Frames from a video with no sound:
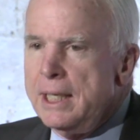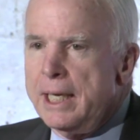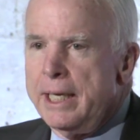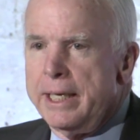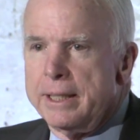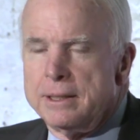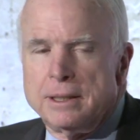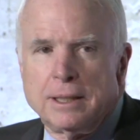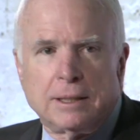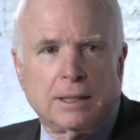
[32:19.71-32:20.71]
And
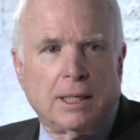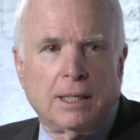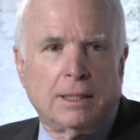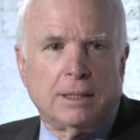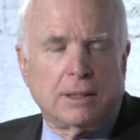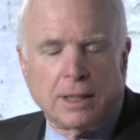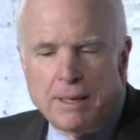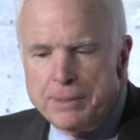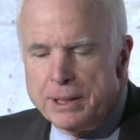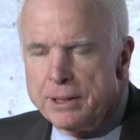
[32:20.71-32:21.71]

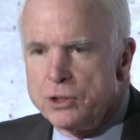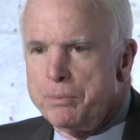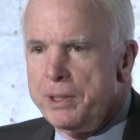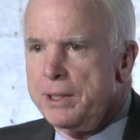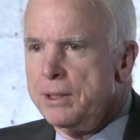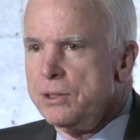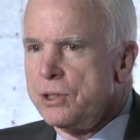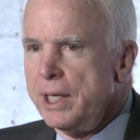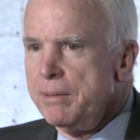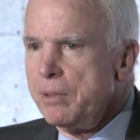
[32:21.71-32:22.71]
Lebanon is being
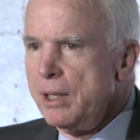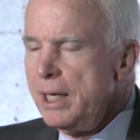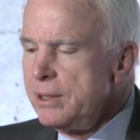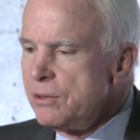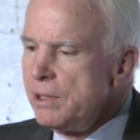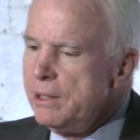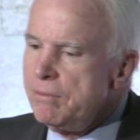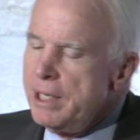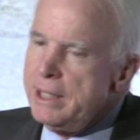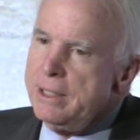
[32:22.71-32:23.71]
destabilized. The
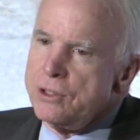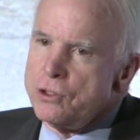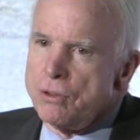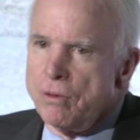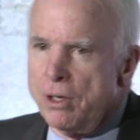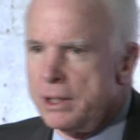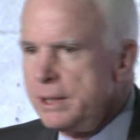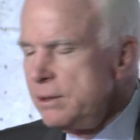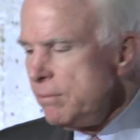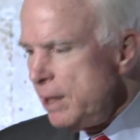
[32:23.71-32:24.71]
Iranians are all
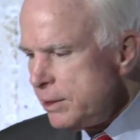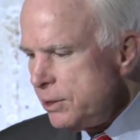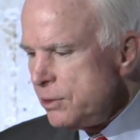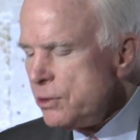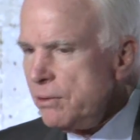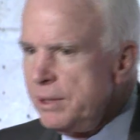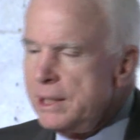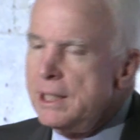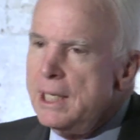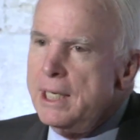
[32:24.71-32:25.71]
in. The Russians are
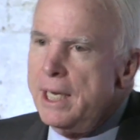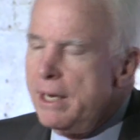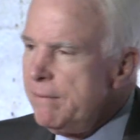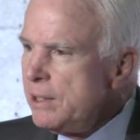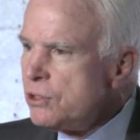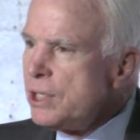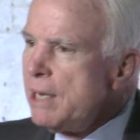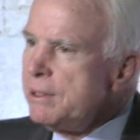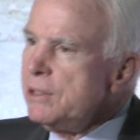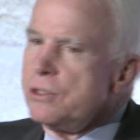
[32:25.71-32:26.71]
in. The
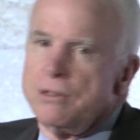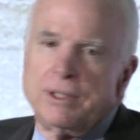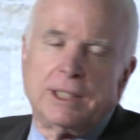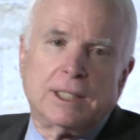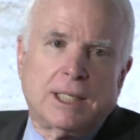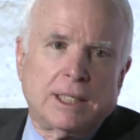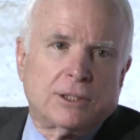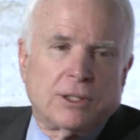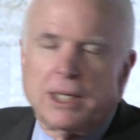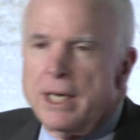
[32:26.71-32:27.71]
Saudis are in. The
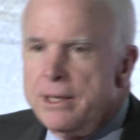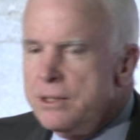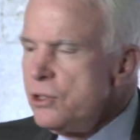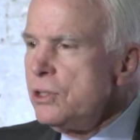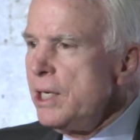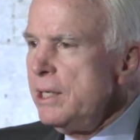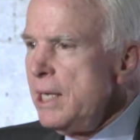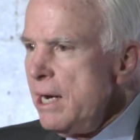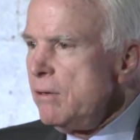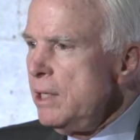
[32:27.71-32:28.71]
Qatars are in. This is
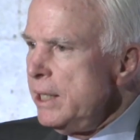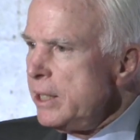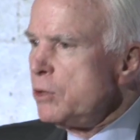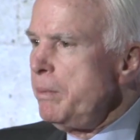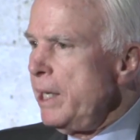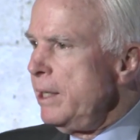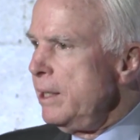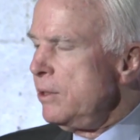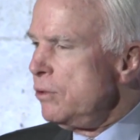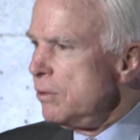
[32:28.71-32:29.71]
now expanding
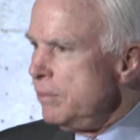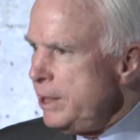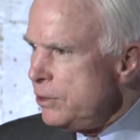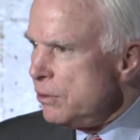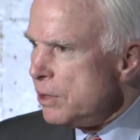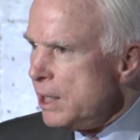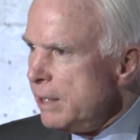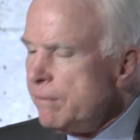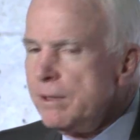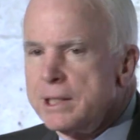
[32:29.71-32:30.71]
into a regional
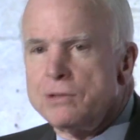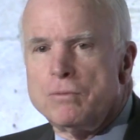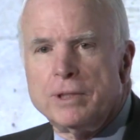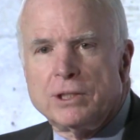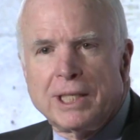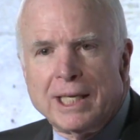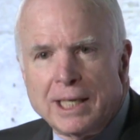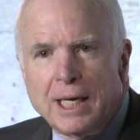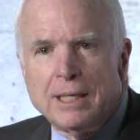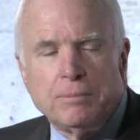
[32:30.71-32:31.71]
conflict, which
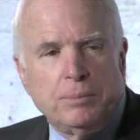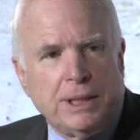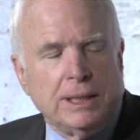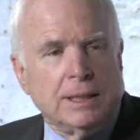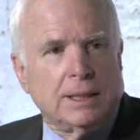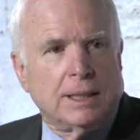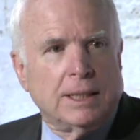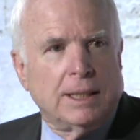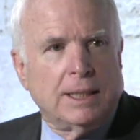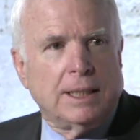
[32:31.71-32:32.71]
cannot be
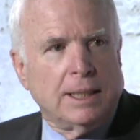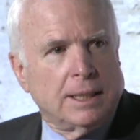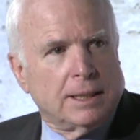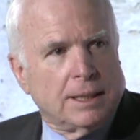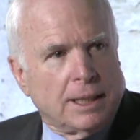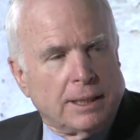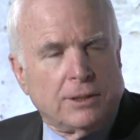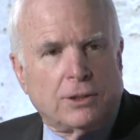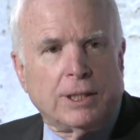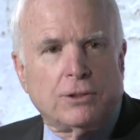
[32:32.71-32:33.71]
in the
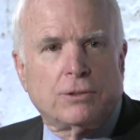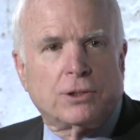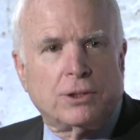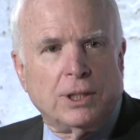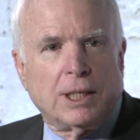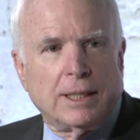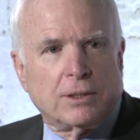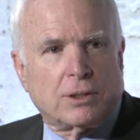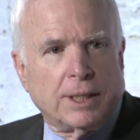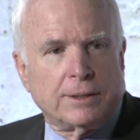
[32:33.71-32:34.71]
interest of the United
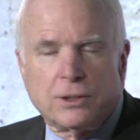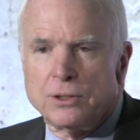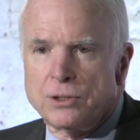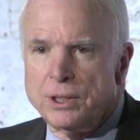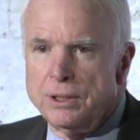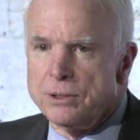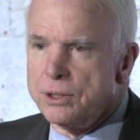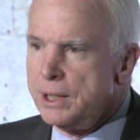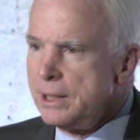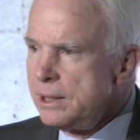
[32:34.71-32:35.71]
States to see this
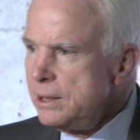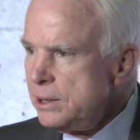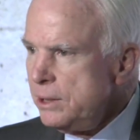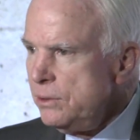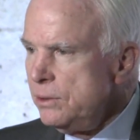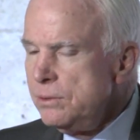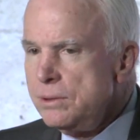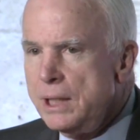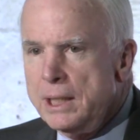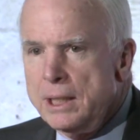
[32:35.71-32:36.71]
thing continue
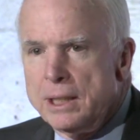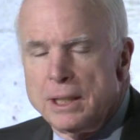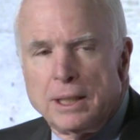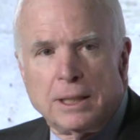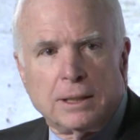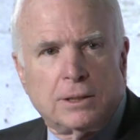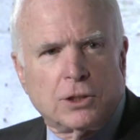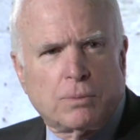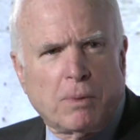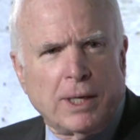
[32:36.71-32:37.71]
to
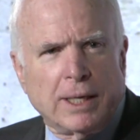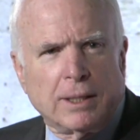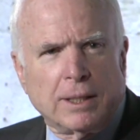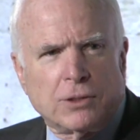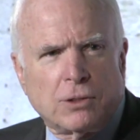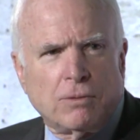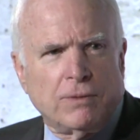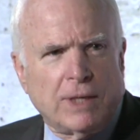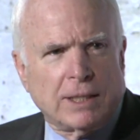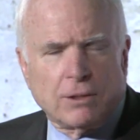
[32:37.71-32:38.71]
spread. And so
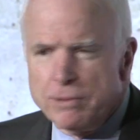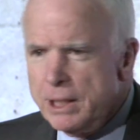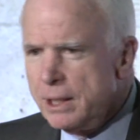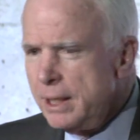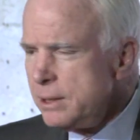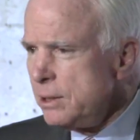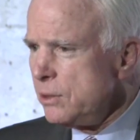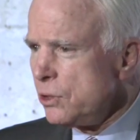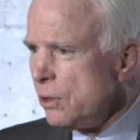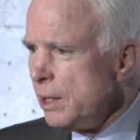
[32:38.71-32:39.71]
we've got to realize this
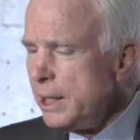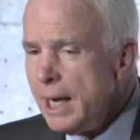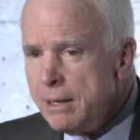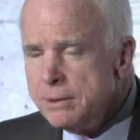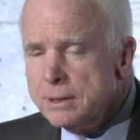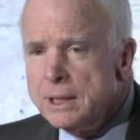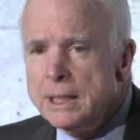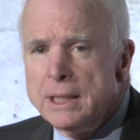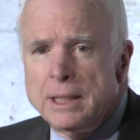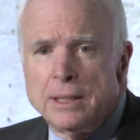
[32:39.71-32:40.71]
started out
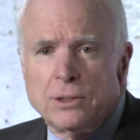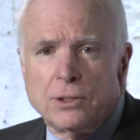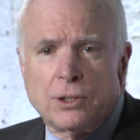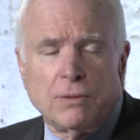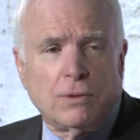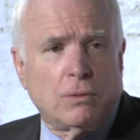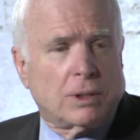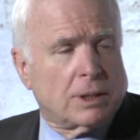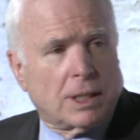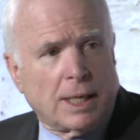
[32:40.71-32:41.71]
as a civil
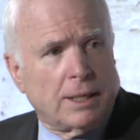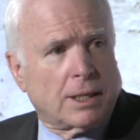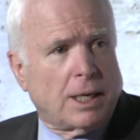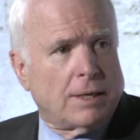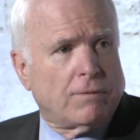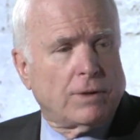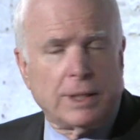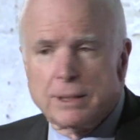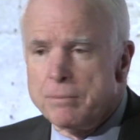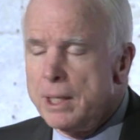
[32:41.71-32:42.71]
kind of
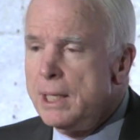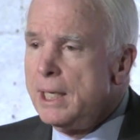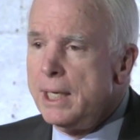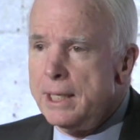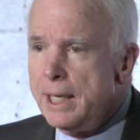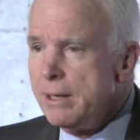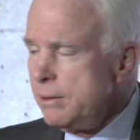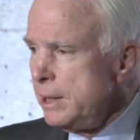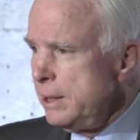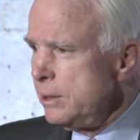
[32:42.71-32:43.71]
conflict, and now
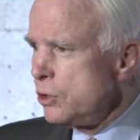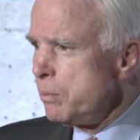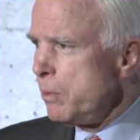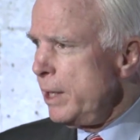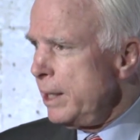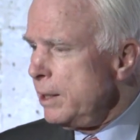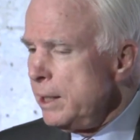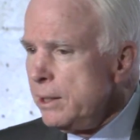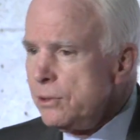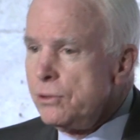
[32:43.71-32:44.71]
it is spread
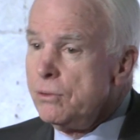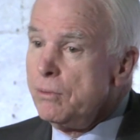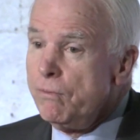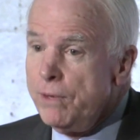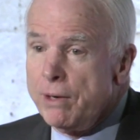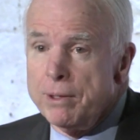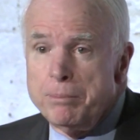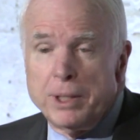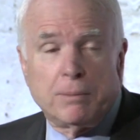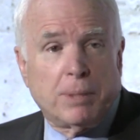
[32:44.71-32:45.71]
into a very
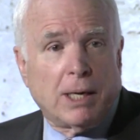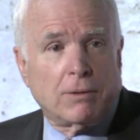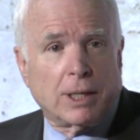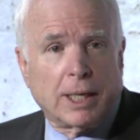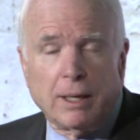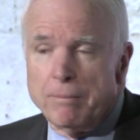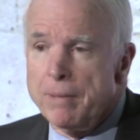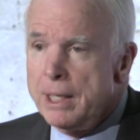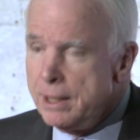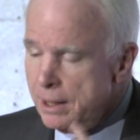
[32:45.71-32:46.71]
big power game.
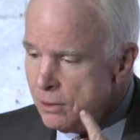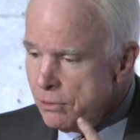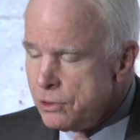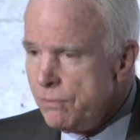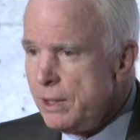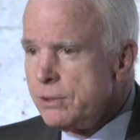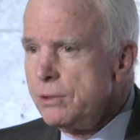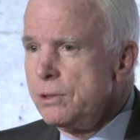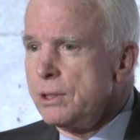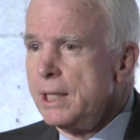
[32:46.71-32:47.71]
And those of us
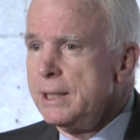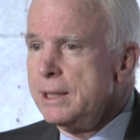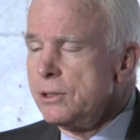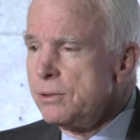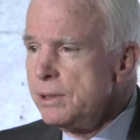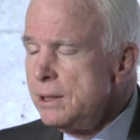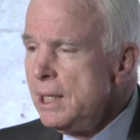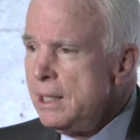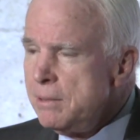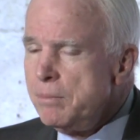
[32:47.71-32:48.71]
who study history
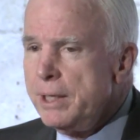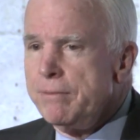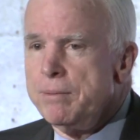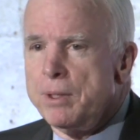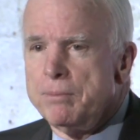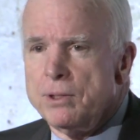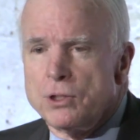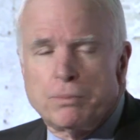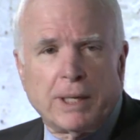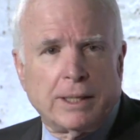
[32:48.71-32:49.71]
might remember the
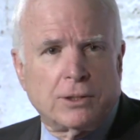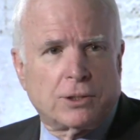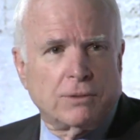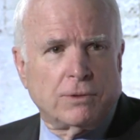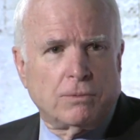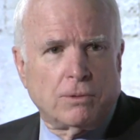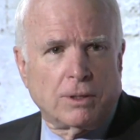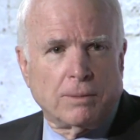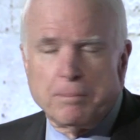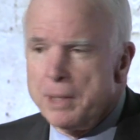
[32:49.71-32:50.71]
Spanish Civil
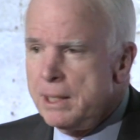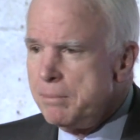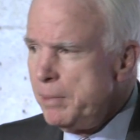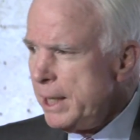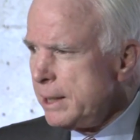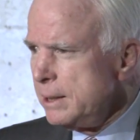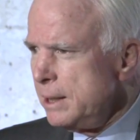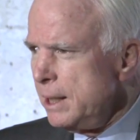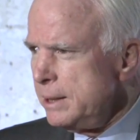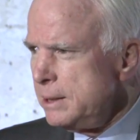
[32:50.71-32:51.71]
War back in the
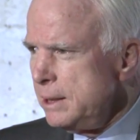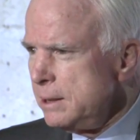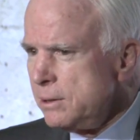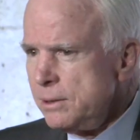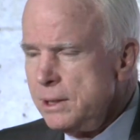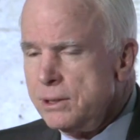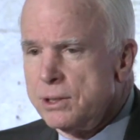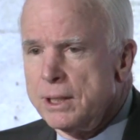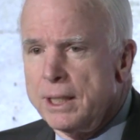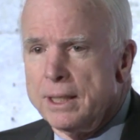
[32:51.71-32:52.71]

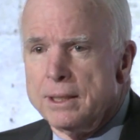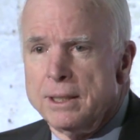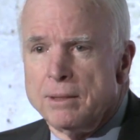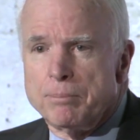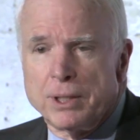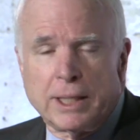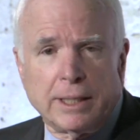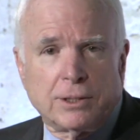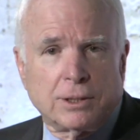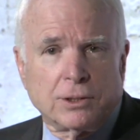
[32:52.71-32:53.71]
1930s and the
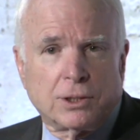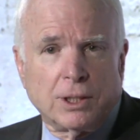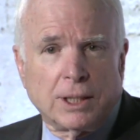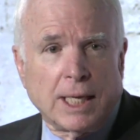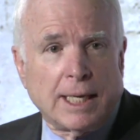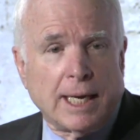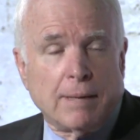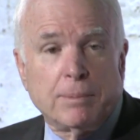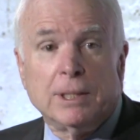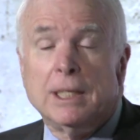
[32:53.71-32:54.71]
implications that
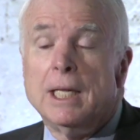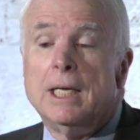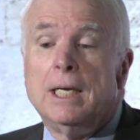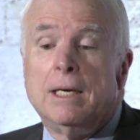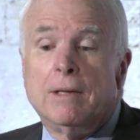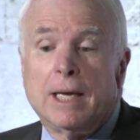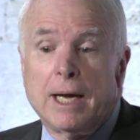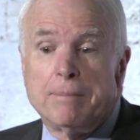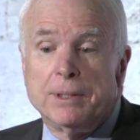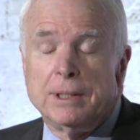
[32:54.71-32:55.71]
happened
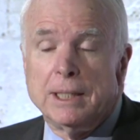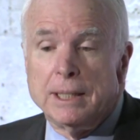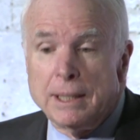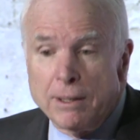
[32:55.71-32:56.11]
then.